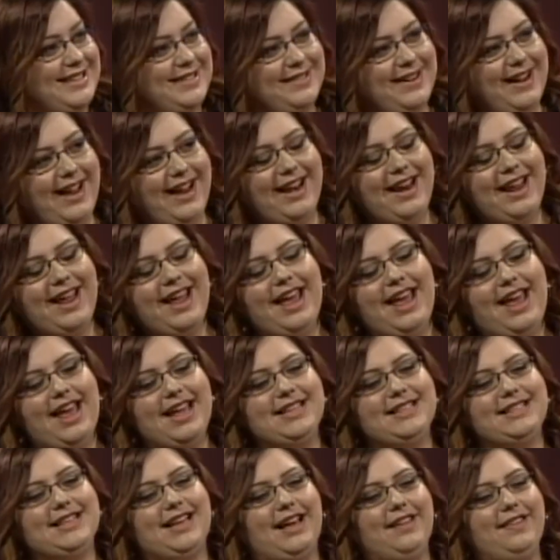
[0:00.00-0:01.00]
right.
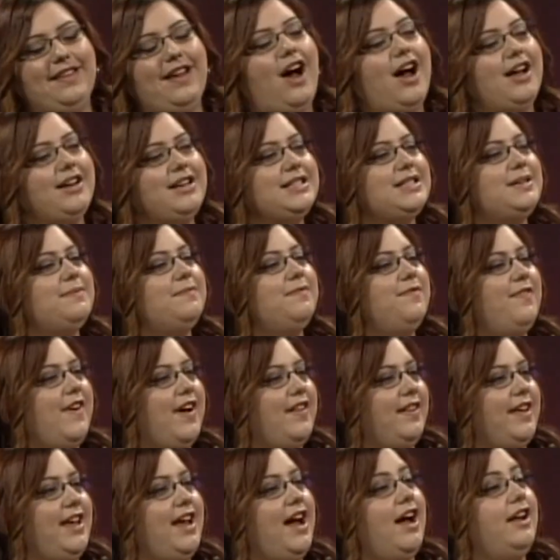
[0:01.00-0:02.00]
It's the Autism
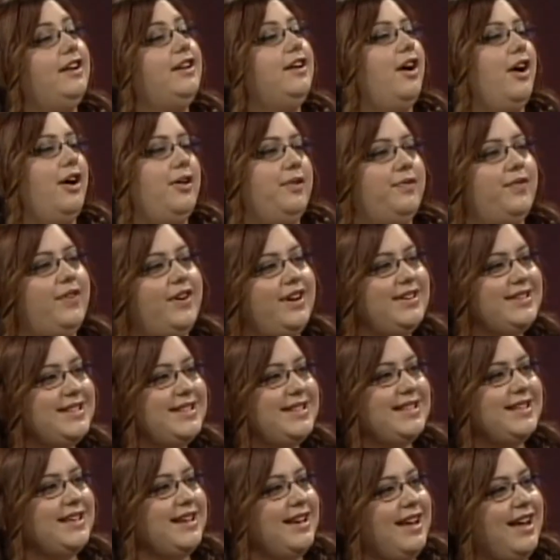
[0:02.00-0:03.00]
Friendly Unconference.